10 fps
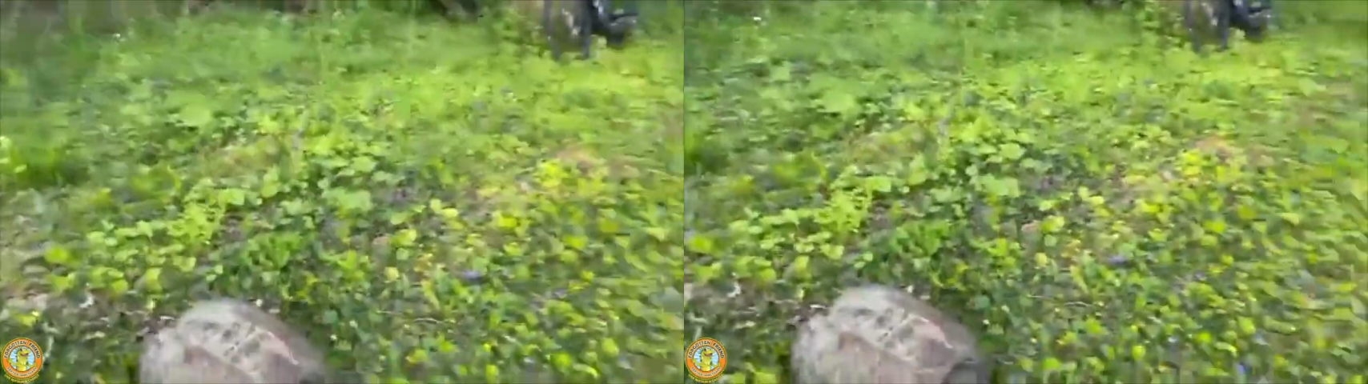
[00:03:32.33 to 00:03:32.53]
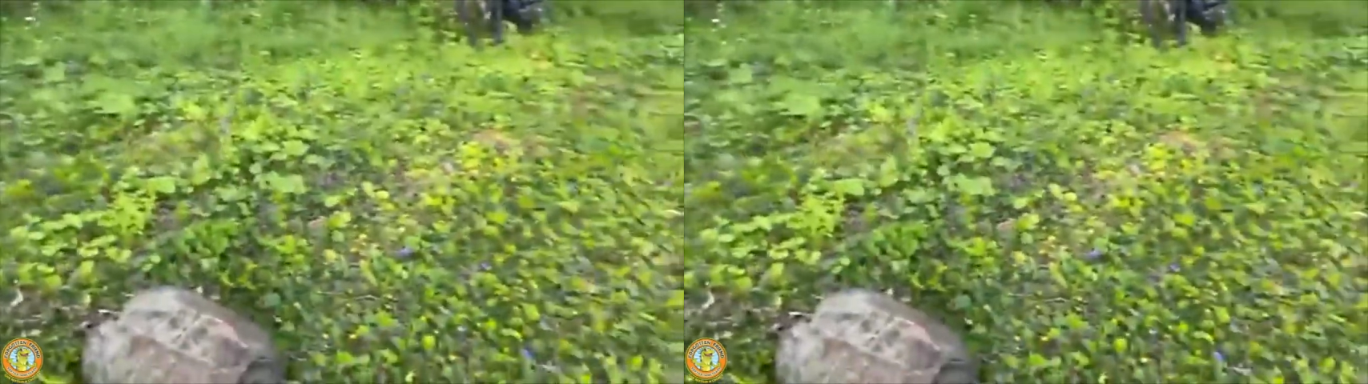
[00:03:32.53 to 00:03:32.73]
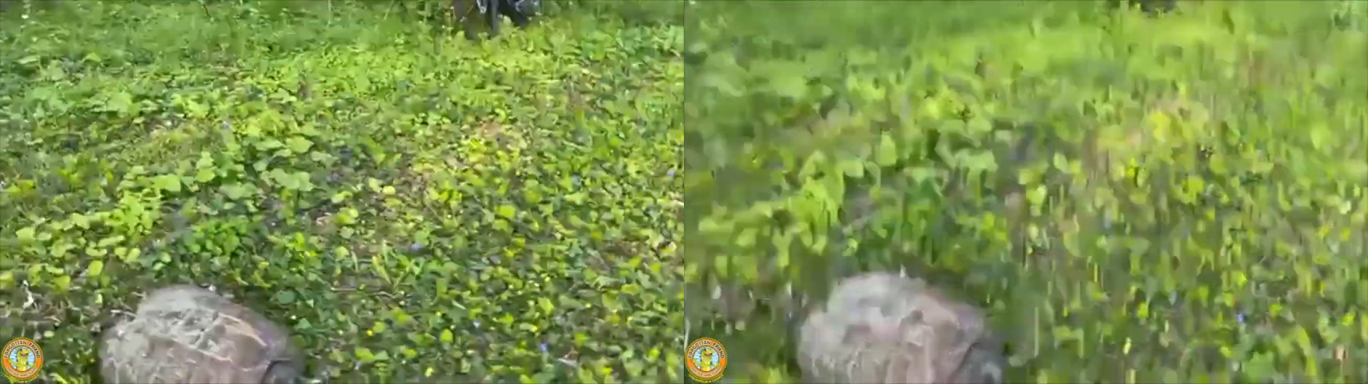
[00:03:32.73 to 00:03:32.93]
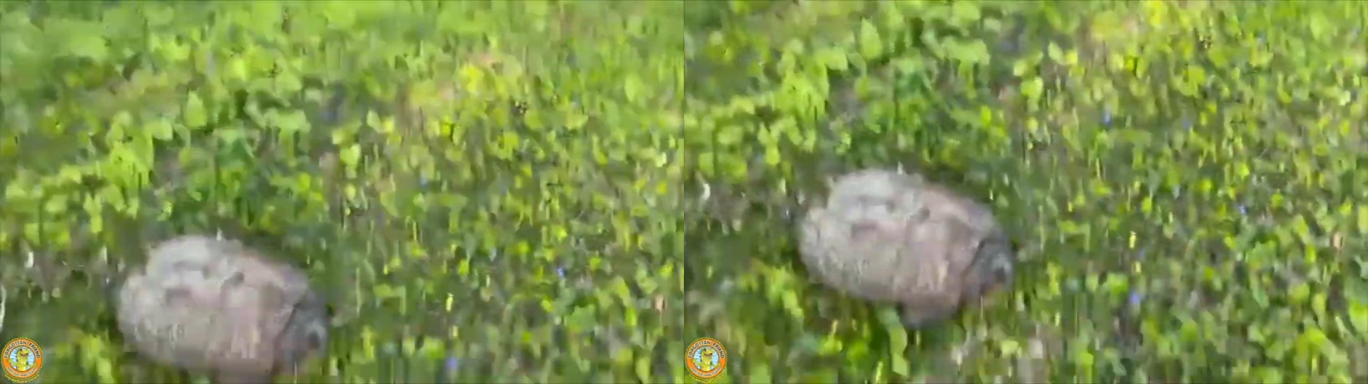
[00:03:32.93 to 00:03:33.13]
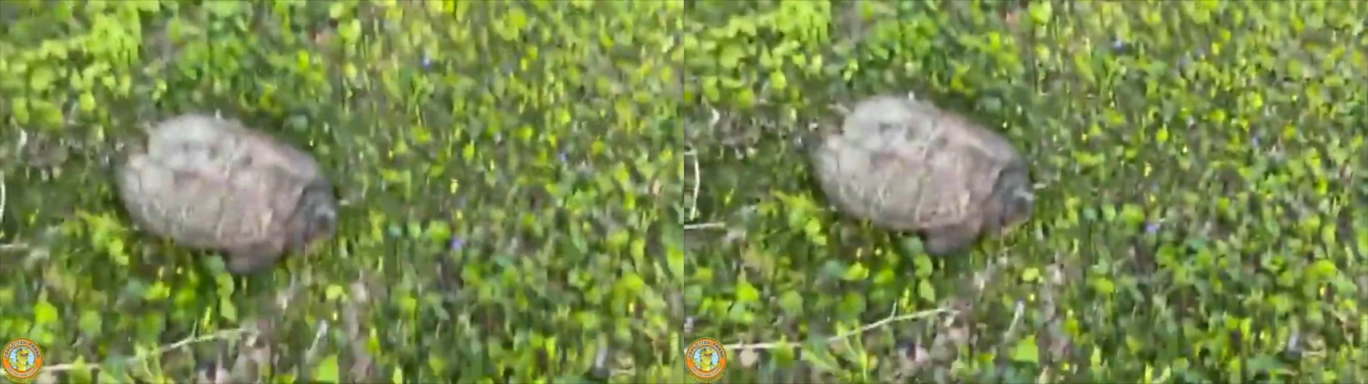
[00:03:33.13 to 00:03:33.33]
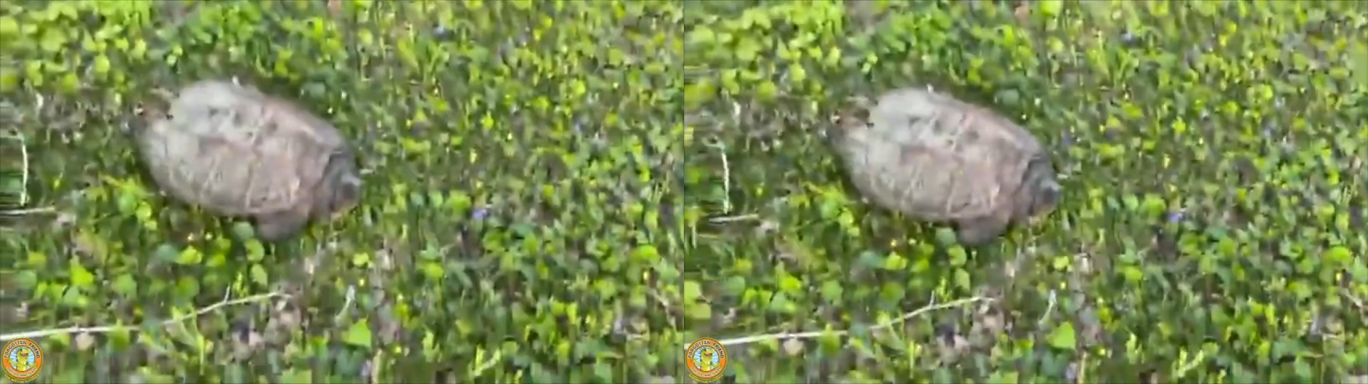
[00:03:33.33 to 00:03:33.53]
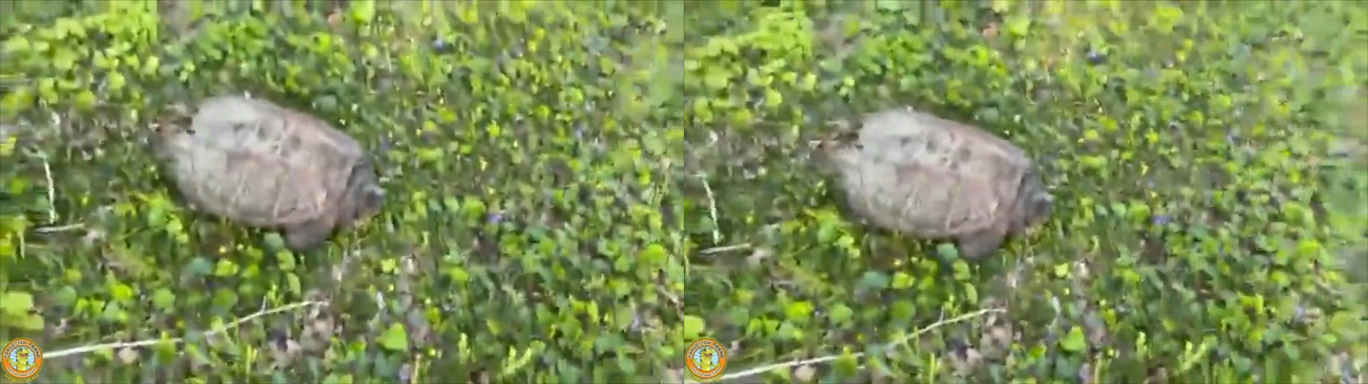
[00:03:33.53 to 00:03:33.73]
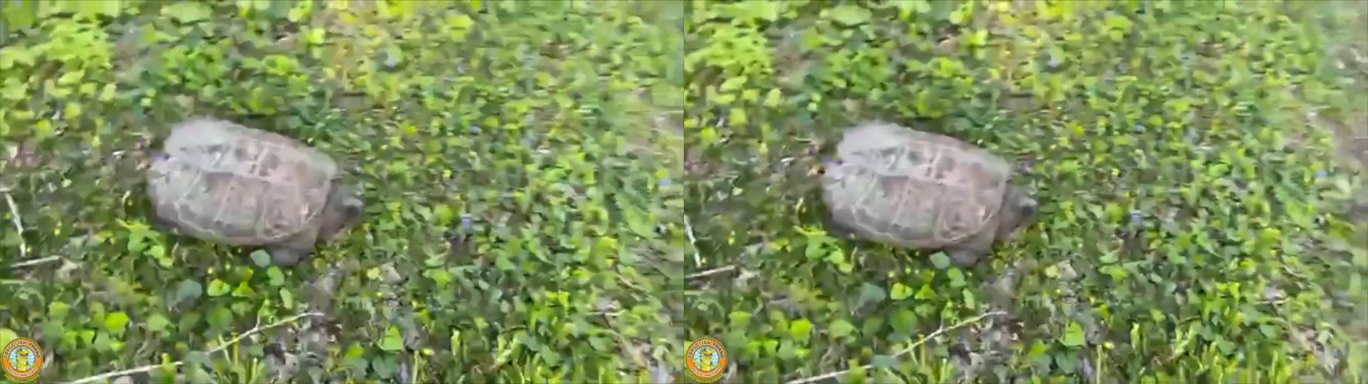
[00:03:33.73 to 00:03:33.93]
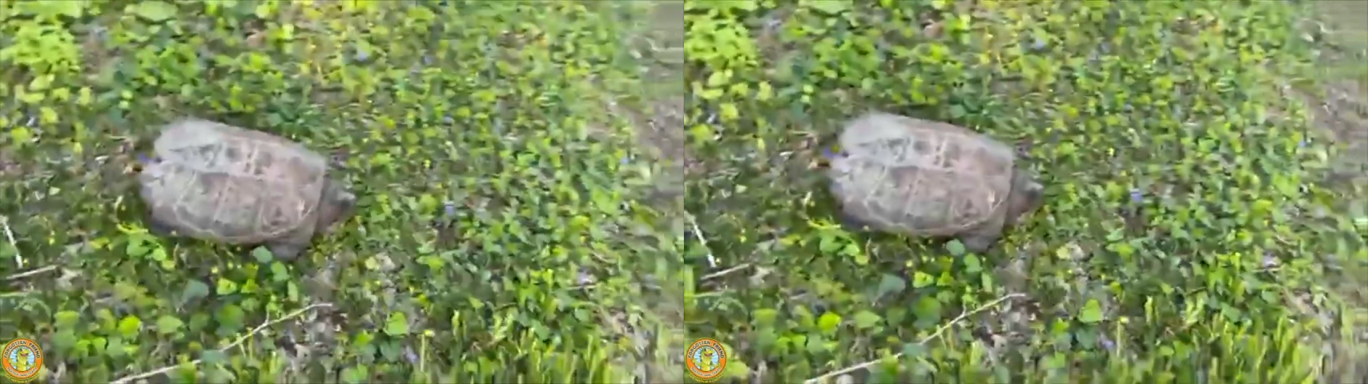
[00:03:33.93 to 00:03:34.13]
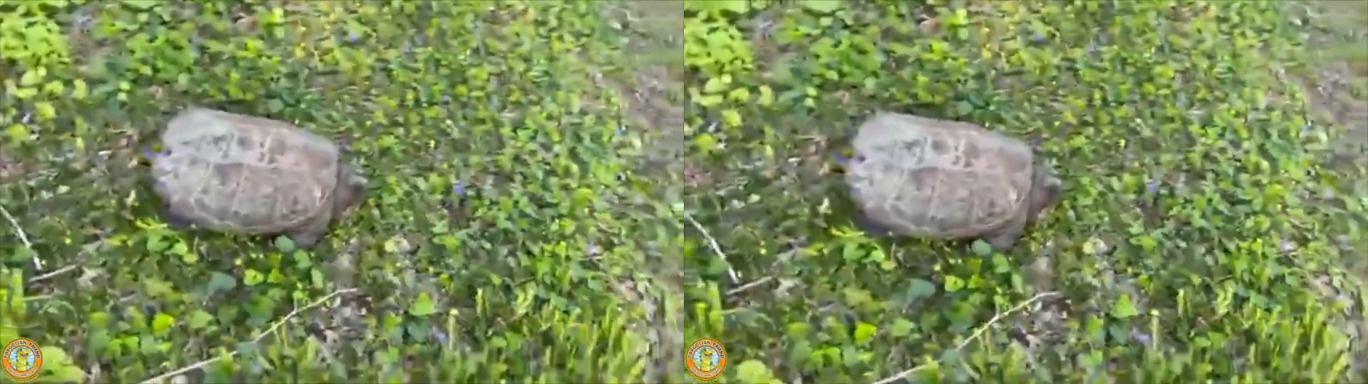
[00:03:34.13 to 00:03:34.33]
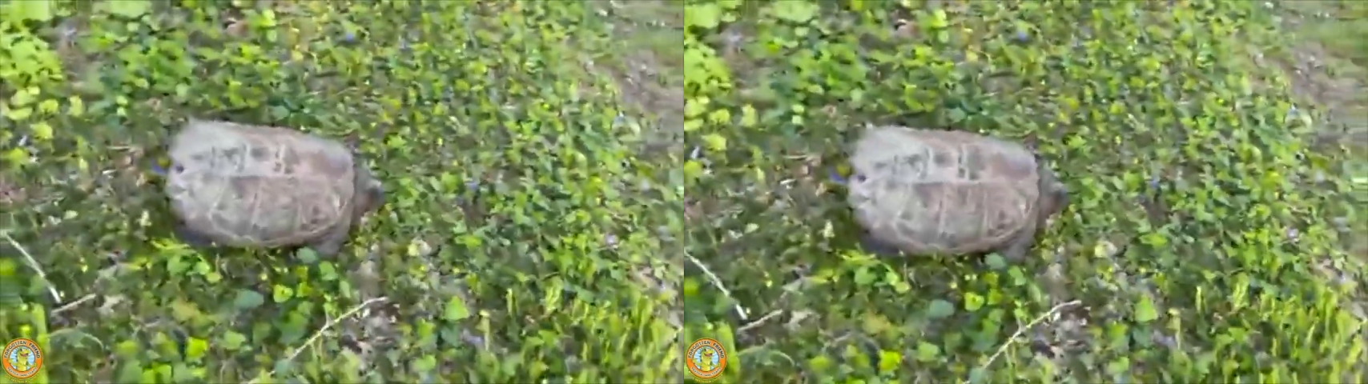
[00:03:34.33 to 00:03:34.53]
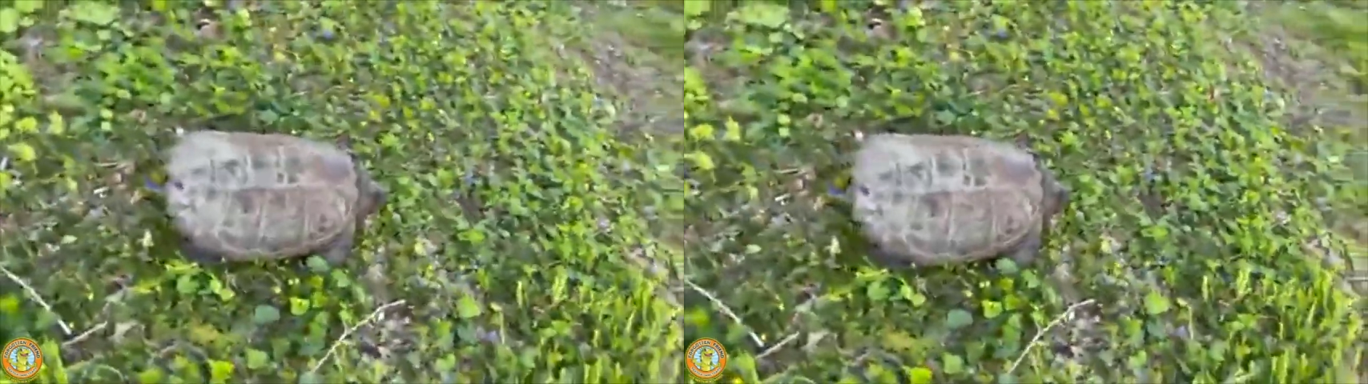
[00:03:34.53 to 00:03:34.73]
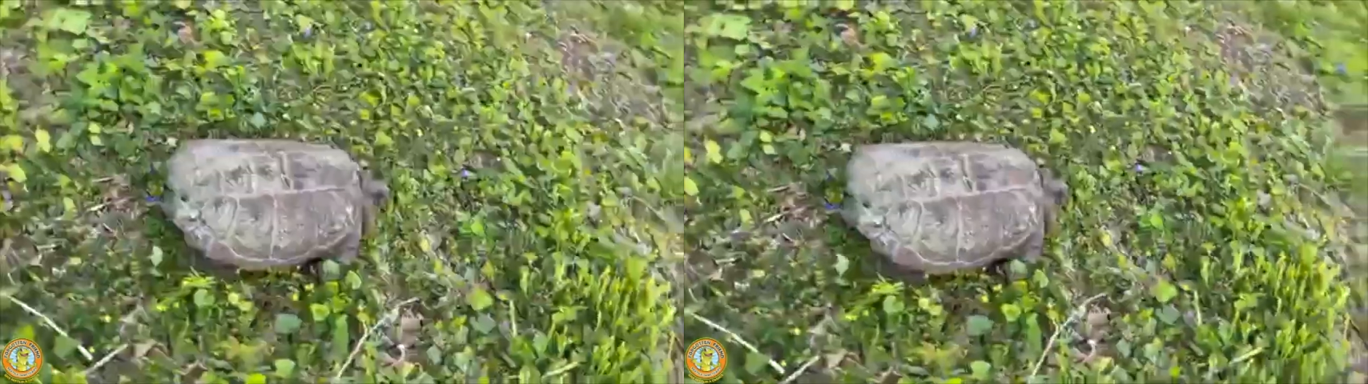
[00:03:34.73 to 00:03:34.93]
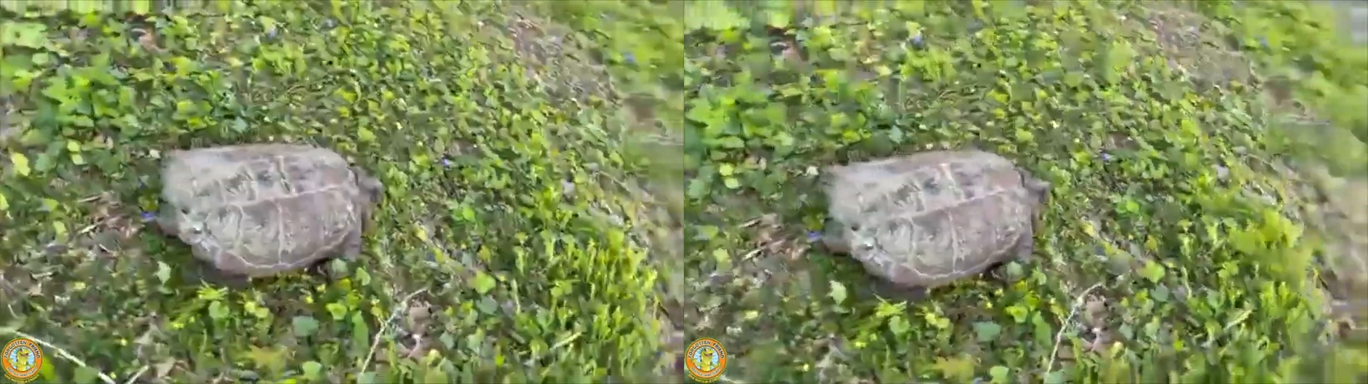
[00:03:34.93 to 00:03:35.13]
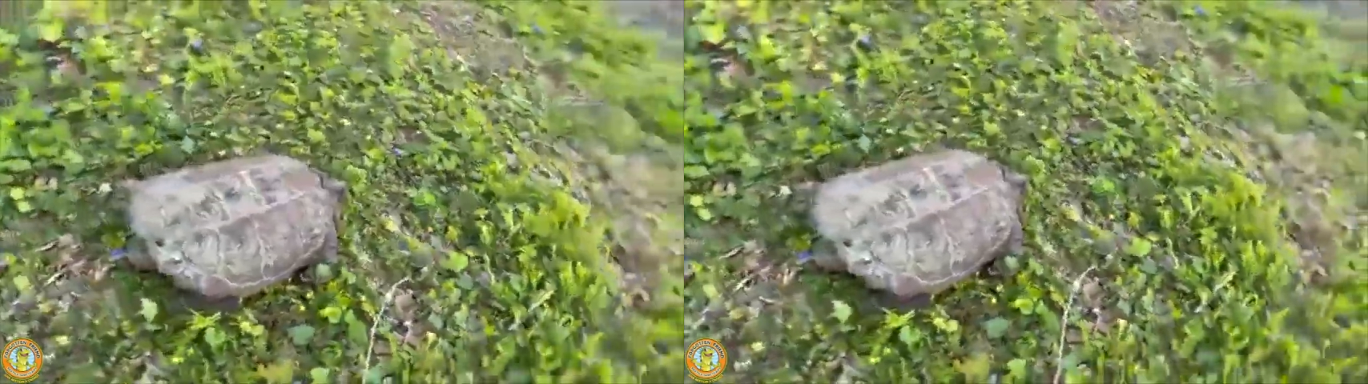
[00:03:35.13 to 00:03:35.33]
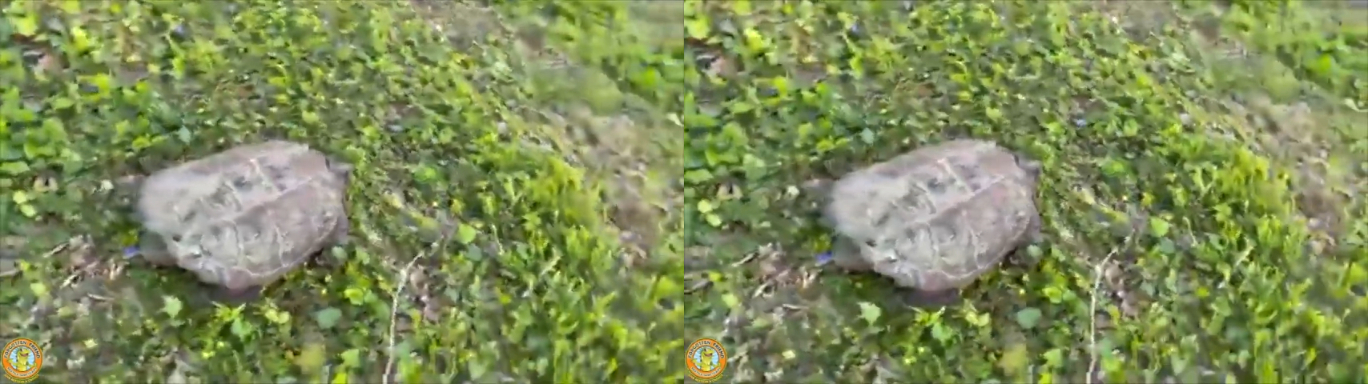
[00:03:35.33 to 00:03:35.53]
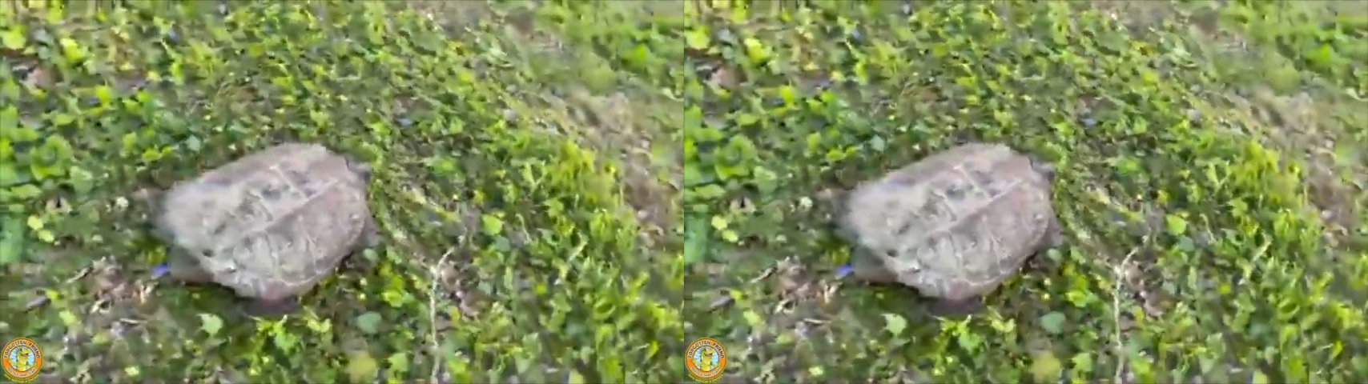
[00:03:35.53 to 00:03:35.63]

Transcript: No face is visible, so there are no lips to read.